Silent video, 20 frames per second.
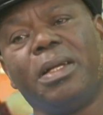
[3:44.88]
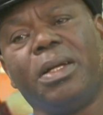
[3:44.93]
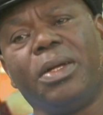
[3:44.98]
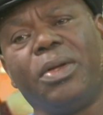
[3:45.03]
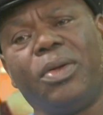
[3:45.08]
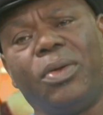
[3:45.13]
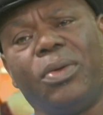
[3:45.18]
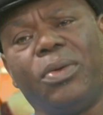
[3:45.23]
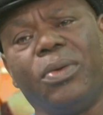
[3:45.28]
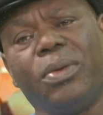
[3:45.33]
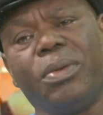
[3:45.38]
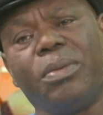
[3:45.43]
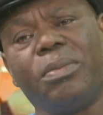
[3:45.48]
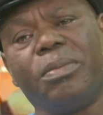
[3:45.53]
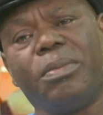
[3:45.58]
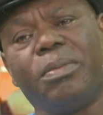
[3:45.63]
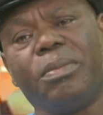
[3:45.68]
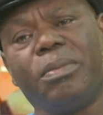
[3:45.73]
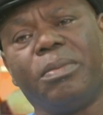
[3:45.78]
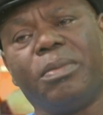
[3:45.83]
You know,
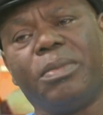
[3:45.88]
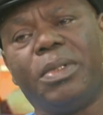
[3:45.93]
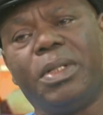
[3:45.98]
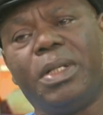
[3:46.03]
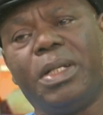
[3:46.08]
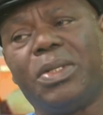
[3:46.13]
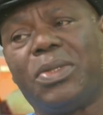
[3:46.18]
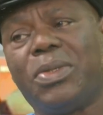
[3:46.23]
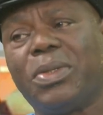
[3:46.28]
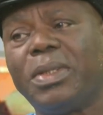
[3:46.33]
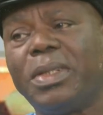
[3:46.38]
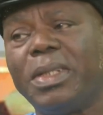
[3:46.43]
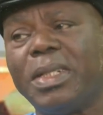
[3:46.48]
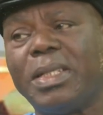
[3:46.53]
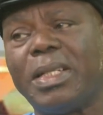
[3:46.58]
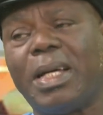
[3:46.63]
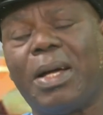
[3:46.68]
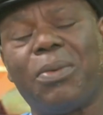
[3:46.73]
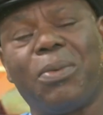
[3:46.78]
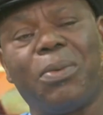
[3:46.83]
the truth
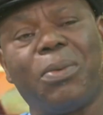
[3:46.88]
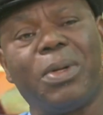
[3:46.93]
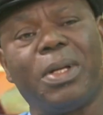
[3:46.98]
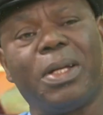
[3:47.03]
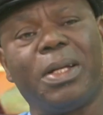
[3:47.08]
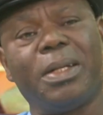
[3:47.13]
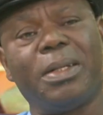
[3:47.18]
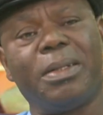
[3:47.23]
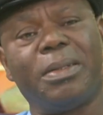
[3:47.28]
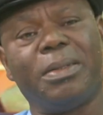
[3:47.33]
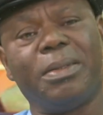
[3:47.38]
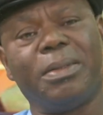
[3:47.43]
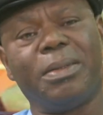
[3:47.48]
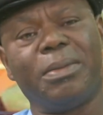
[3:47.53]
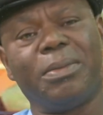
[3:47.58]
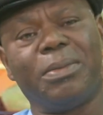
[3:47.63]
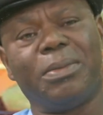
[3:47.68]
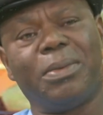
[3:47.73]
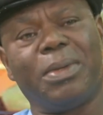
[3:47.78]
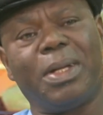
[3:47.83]
is that
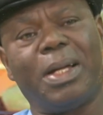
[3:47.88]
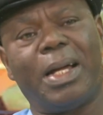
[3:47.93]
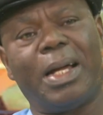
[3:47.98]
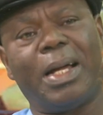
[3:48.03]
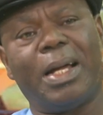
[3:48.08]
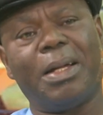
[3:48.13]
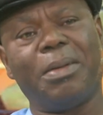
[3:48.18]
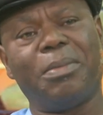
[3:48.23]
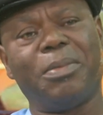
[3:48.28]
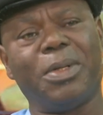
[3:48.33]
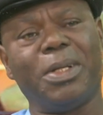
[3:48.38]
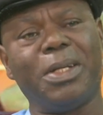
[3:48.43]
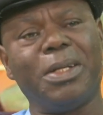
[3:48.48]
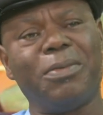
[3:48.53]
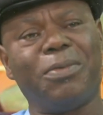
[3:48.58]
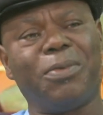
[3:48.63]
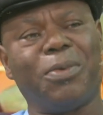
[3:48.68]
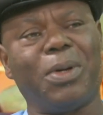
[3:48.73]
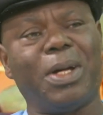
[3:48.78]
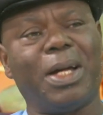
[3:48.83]
I
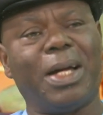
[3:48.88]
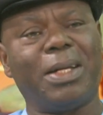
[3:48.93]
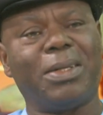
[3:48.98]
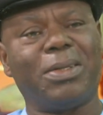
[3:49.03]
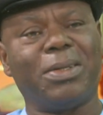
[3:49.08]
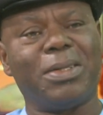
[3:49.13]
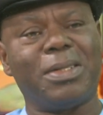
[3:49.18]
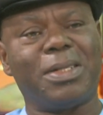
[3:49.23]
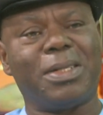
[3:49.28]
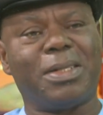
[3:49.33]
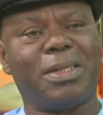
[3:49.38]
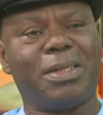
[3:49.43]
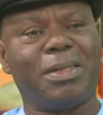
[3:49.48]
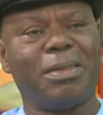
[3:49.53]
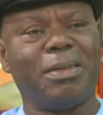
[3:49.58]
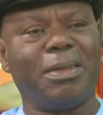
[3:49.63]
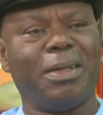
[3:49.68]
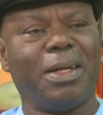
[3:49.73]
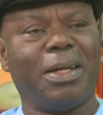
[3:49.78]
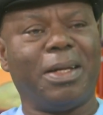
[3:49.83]
believe we are
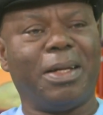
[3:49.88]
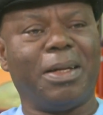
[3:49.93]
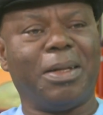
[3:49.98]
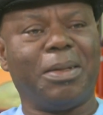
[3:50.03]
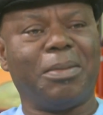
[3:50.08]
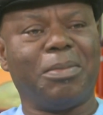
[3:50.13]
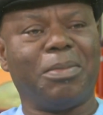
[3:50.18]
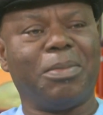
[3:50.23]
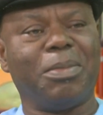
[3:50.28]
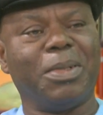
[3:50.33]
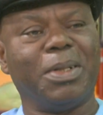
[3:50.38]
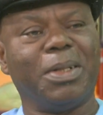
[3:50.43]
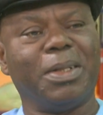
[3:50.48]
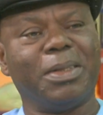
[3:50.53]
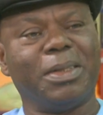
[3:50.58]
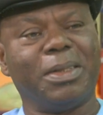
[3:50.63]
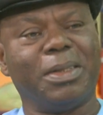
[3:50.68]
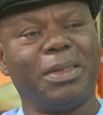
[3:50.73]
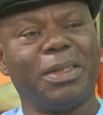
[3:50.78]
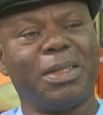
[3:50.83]
just
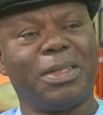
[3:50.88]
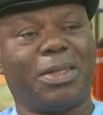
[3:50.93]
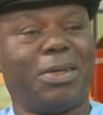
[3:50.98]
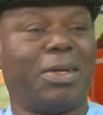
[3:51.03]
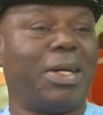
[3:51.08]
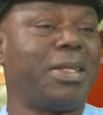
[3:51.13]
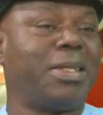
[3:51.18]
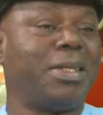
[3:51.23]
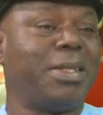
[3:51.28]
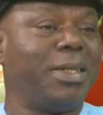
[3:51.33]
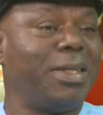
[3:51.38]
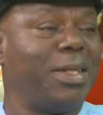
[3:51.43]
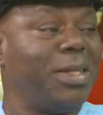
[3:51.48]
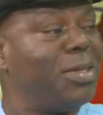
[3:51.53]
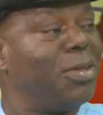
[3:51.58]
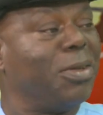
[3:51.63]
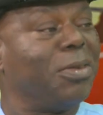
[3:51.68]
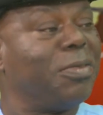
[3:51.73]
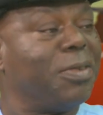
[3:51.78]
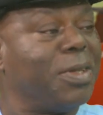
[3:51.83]
scratching the
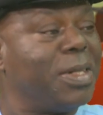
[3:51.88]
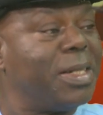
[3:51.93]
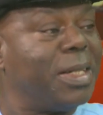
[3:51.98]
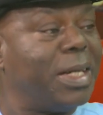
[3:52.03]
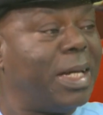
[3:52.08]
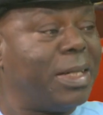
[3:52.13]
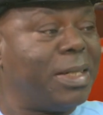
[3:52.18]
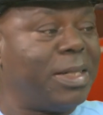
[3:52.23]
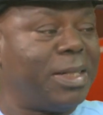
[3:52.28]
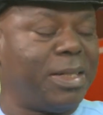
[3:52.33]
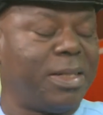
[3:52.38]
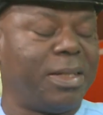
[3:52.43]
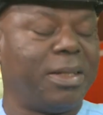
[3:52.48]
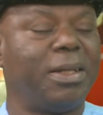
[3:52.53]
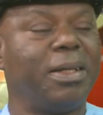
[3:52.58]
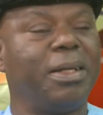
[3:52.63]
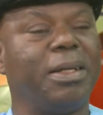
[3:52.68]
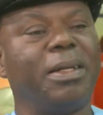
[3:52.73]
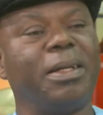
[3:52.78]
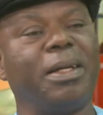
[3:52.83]
surface yet
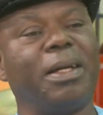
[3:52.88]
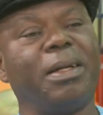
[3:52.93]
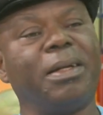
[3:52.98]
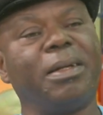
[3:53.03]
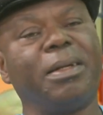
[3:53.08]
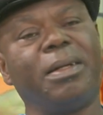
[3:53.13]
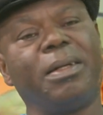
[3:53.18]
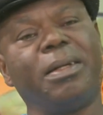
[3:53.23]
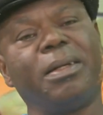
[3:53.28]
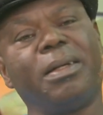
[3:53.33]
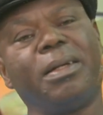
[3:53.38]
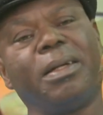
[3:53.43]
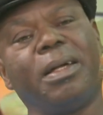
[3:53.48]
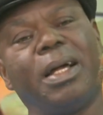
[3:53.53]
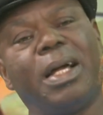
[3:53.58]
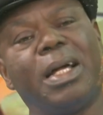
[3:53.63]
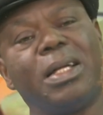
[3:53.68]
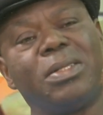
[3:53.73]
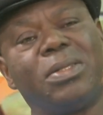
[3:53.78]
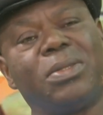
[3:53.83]

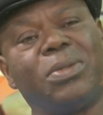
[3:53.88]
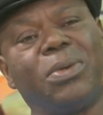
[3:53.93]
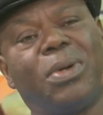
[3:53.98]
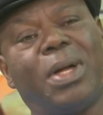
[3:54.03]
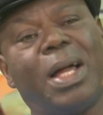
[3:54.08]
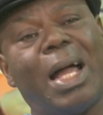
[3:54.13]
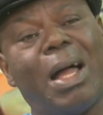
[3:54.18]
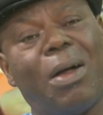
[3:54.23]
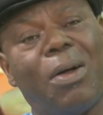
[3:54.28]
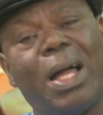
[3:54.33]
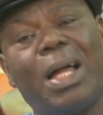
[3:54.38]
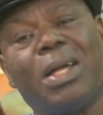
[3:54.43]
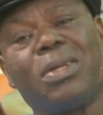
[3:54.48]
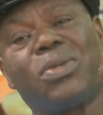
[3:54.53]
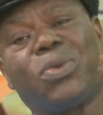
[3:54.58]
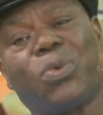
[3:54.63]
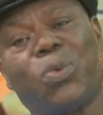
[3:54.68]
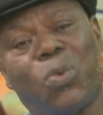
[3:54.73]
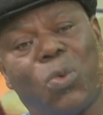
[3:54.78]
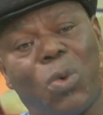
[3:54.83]
as
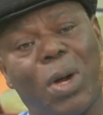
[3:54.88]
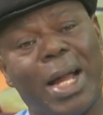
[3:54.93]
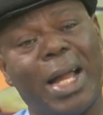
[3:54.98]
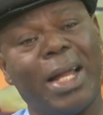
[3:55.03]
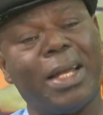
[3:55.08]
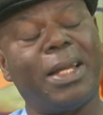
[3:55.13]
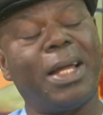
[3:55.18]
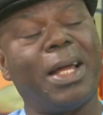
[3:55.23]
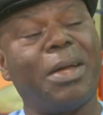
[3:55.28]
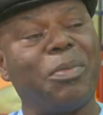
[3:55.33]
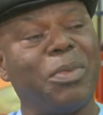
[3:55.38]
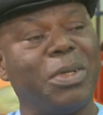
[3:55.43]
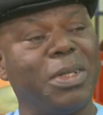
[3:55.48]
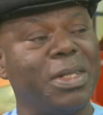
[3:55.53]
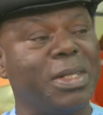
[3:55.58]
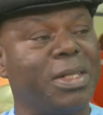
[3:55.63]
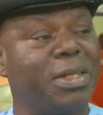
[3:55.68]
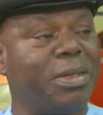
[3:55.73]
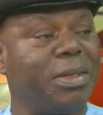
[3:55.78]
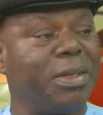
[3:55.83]
to why that
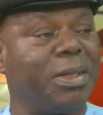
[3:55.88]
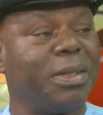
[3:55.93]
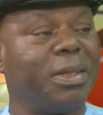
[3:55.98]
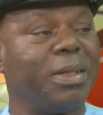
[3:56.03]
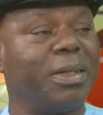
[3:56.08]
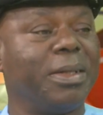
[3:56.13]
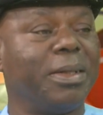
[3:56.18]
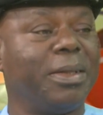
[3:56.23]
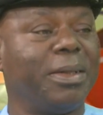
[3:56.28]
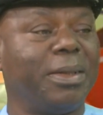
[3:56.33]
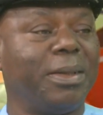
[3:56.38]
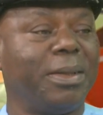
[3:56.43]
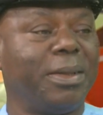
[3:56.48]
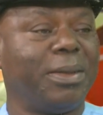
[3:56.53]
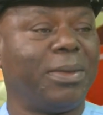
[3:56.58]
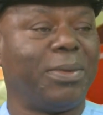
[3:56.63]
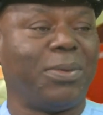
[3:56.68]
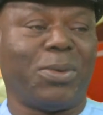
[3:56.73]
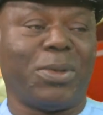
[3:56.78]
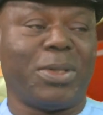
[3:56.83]
ministry
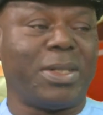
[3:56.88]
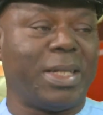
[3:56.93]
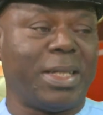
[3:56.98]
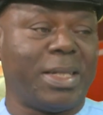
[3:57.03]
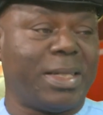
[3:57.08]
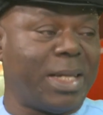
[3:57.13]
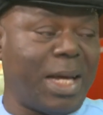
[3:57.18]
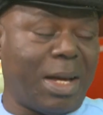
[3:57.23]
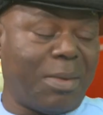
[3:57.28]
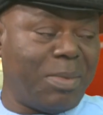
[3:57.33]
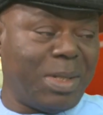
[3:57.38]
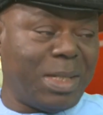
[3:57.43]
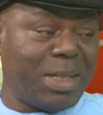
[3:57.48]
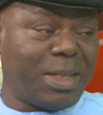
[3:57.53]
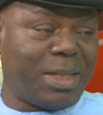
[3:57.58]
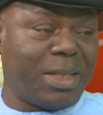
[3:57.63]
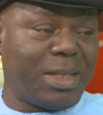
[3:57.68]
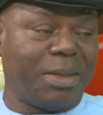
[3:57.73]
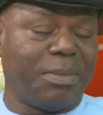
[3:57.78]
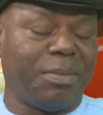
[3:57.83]
was
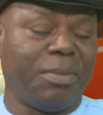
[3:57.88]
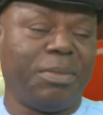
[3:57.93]
established.